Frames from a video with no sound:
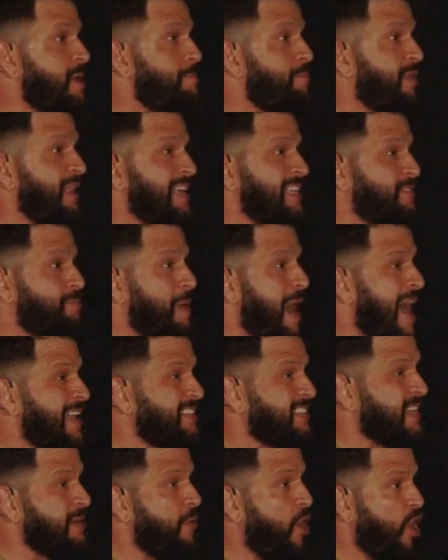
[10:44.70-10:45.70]
He plays
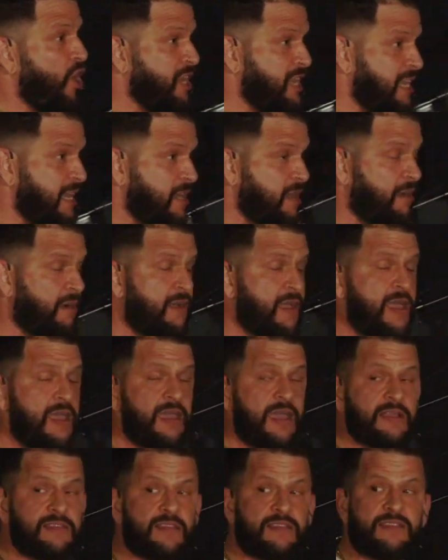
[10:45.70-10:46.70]
basketball here
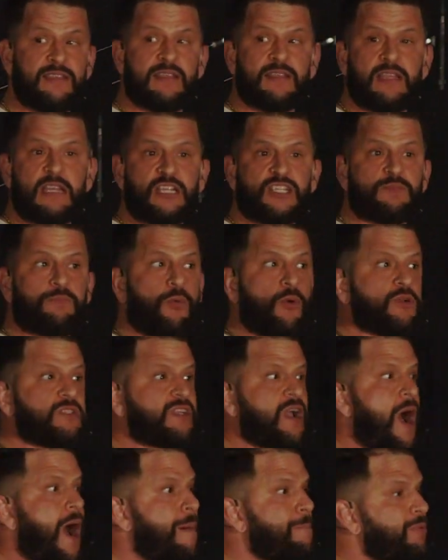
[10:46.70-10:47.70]
at the Dignity Sports
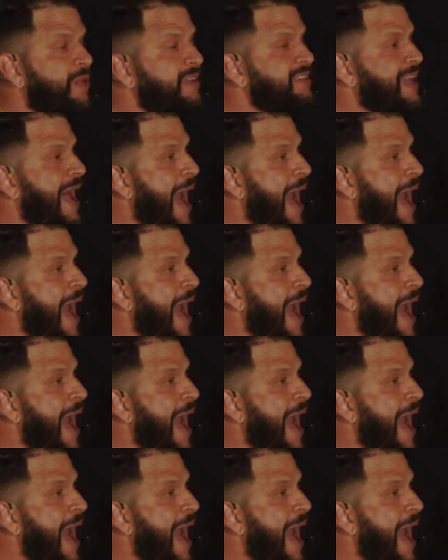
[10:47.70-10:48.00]
Complex.